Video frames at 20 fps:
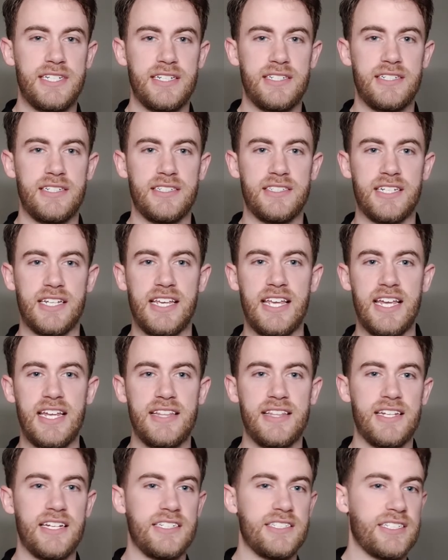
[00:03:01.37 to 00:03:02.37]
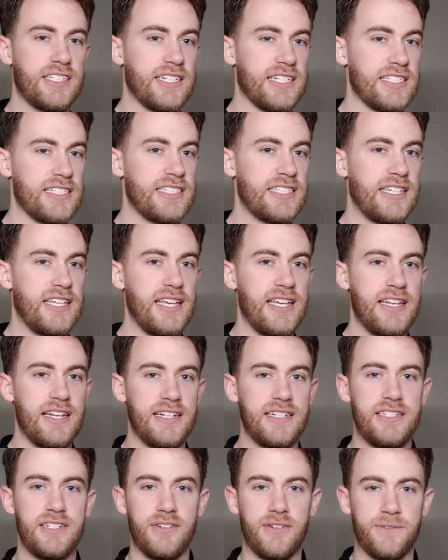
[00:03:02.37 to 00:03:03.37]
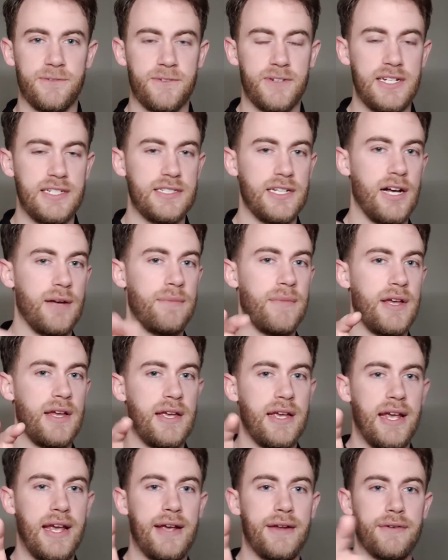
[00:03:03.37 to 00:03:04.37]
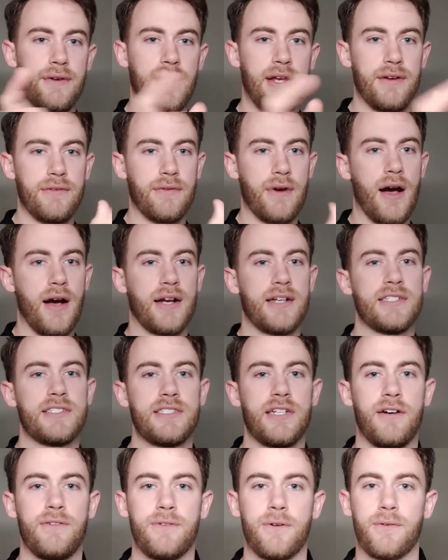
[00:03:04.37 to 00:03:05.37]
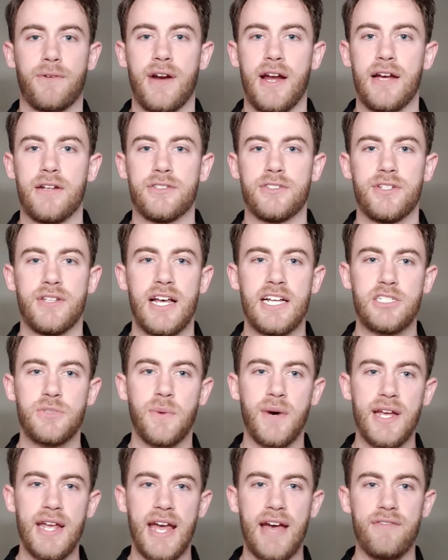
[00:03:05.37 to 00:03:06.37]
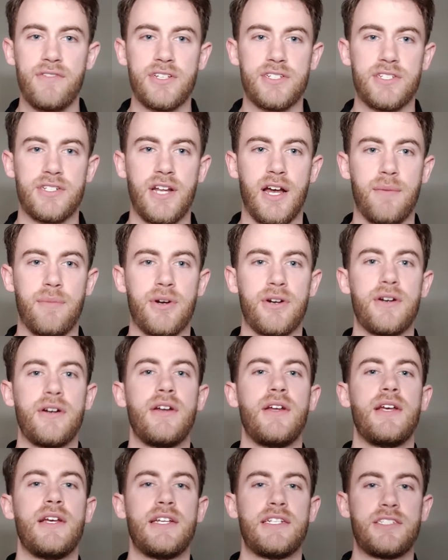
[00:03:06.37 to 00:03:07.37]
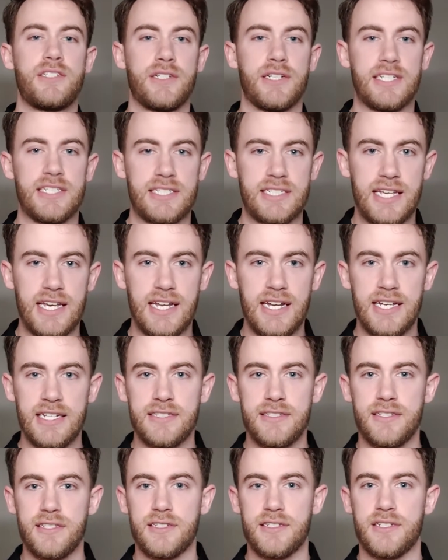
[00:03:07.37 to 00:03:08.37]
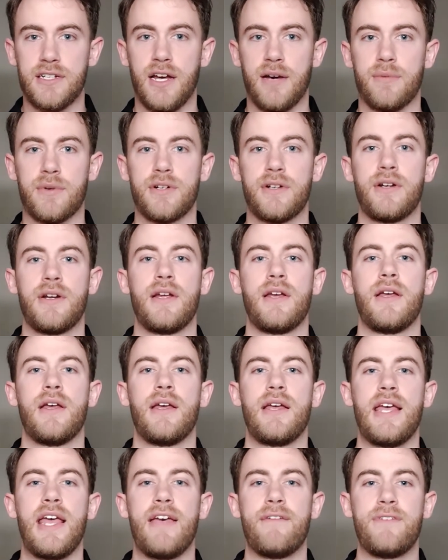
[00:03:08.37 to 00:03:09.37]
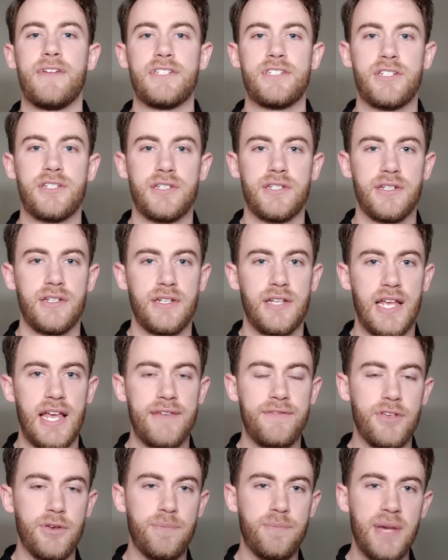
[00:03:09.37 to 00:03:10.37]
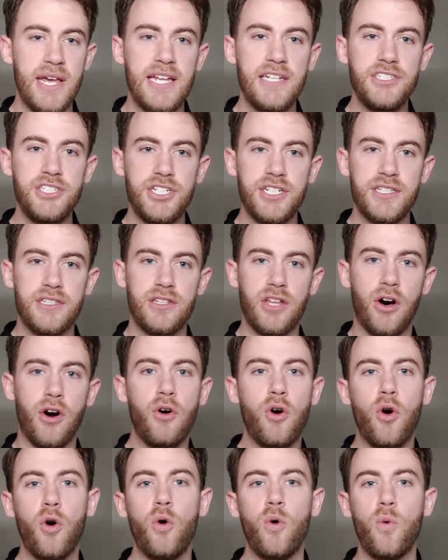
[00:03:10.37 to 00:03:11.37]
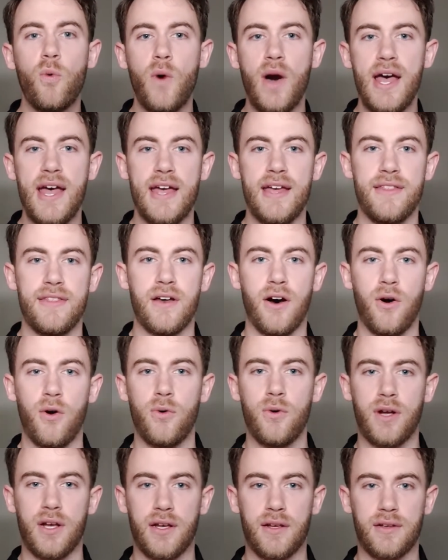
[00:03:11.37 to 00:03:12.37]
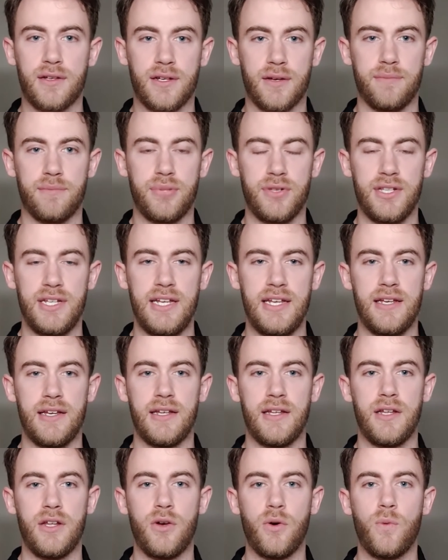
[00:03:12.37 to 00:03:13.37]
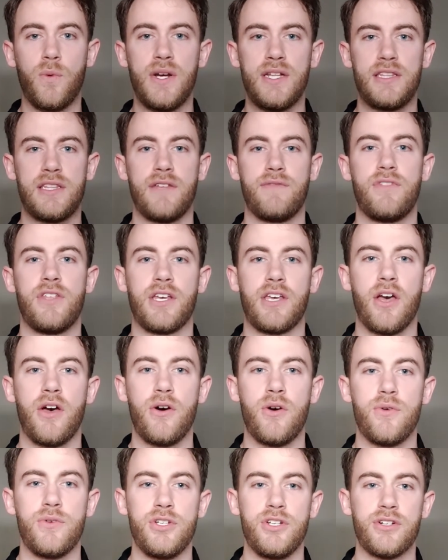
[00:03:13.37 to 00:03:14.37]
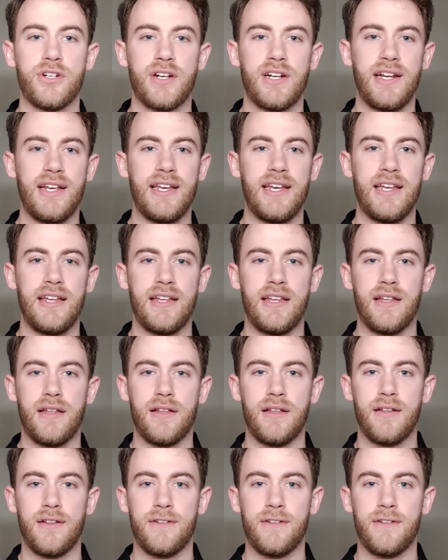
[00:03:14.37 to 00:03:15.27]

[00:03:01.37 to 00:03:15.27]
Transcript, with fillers: resistance again, then it's going to skid until it frees up and, and rock itself around. So that's why you have the snubber. It's going to skid against the snubber. If it's if you pinch it the whole way, the whole complete width of the cone, you're going to get